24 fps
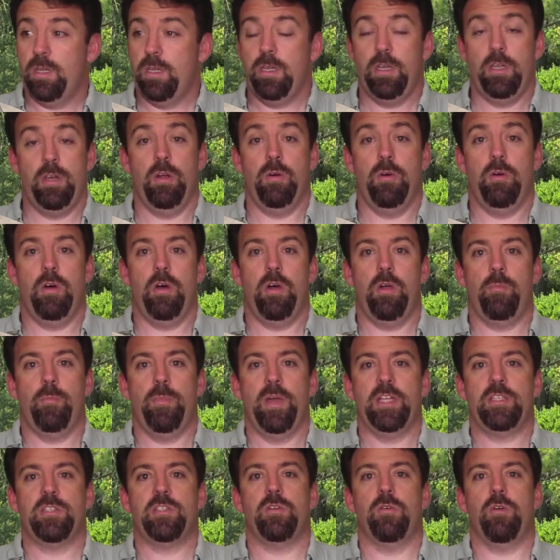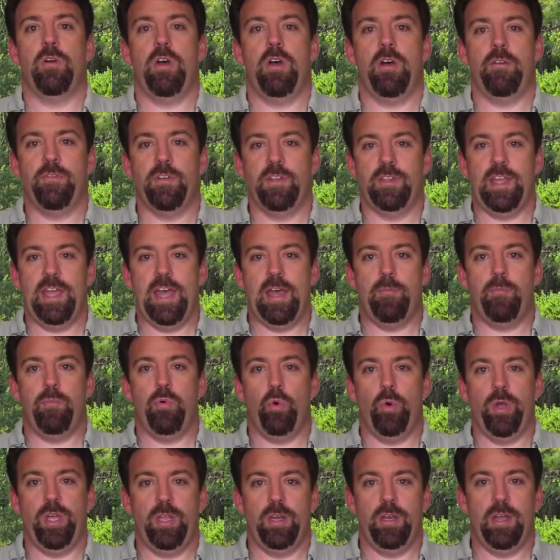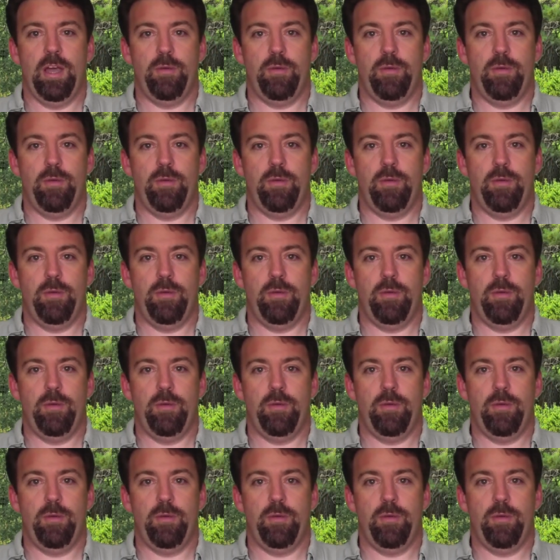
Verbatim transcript: you know, all bets are off at that point.